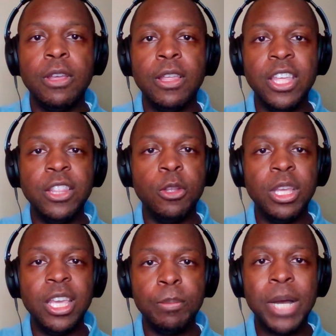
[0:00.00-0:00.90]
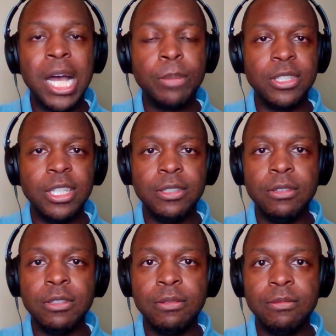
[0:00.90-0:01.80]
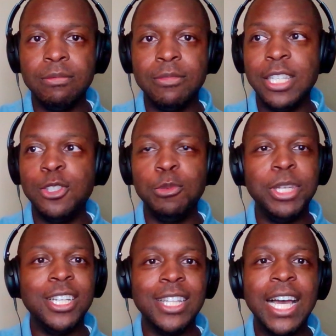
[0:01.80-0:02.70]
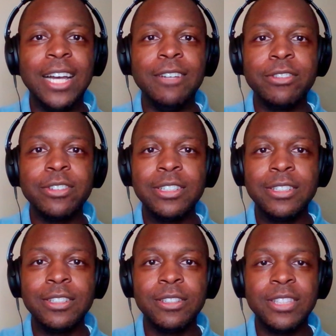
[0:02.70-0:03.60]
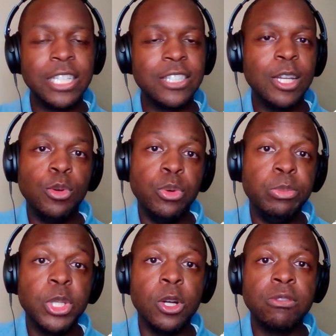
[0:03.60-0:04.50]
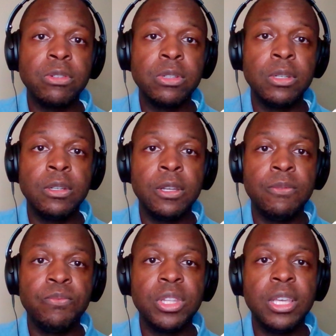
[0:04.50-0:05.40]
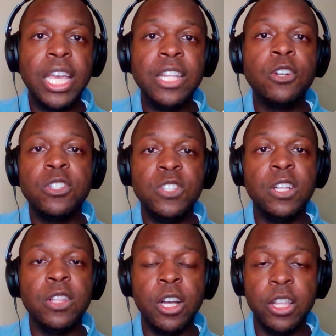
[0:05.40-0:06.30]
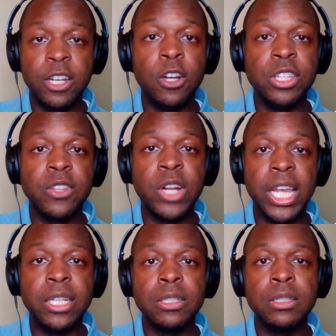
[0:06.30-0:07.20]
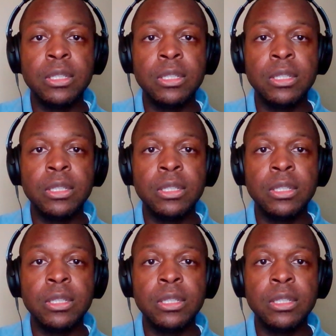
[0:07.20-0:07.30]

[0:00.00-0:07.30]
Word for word: then it pops into being alive. That's not what we observe. And on the and on the other hand,